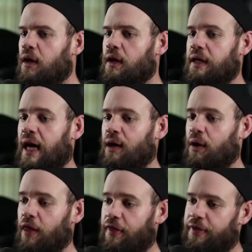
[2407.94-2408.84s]
Now,
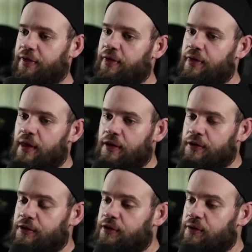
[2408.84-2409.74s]

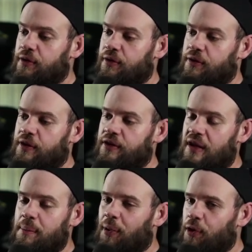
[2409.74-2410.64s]
these
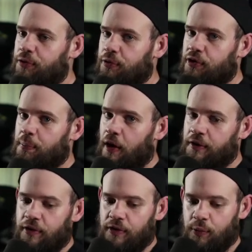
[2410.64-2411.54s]
impulse
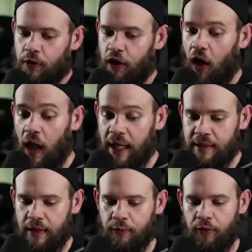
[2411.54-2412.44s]
responses were
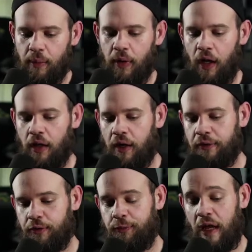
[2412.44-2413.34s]
collected from a lot of
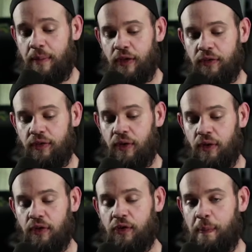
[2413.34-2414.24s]
those famous
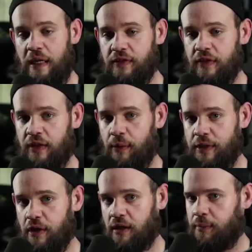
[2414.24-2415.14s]
spaces that we
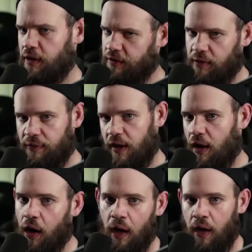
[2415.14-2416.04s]
talked about, like Symphony
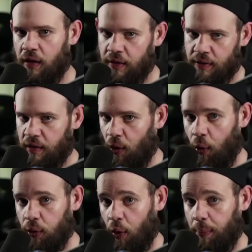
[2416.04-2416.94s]
Hall and the
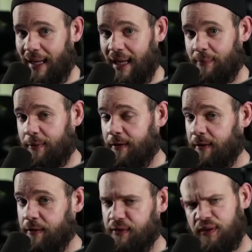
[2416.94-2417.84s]
old open
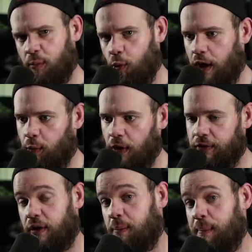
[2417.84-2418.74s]
amphitheaters, and some weird ones,
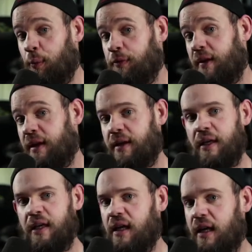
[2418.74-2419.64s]
like people will take
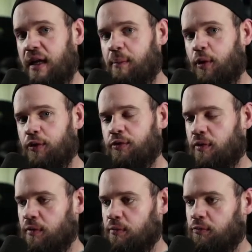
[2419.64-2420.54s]
an impulse
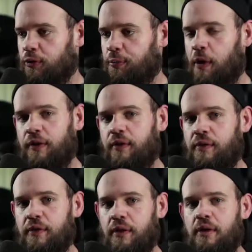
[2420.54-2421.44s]
response
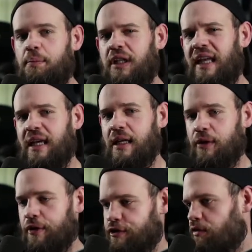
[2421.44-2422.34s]
of a plane
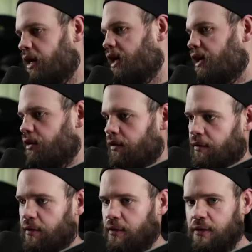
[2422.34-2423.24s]
or a train
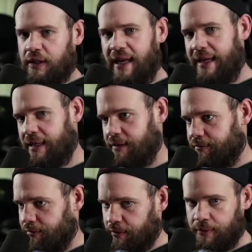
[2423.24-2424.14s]
or a
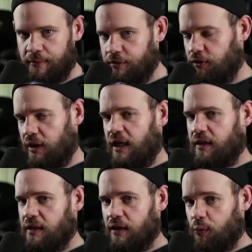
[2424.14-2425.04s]
cave or just
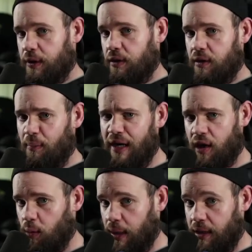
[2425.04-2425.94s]
anything that's weird, a
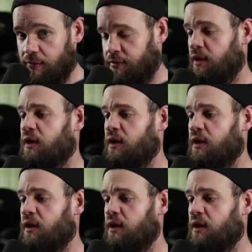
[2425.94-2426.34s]
microwave.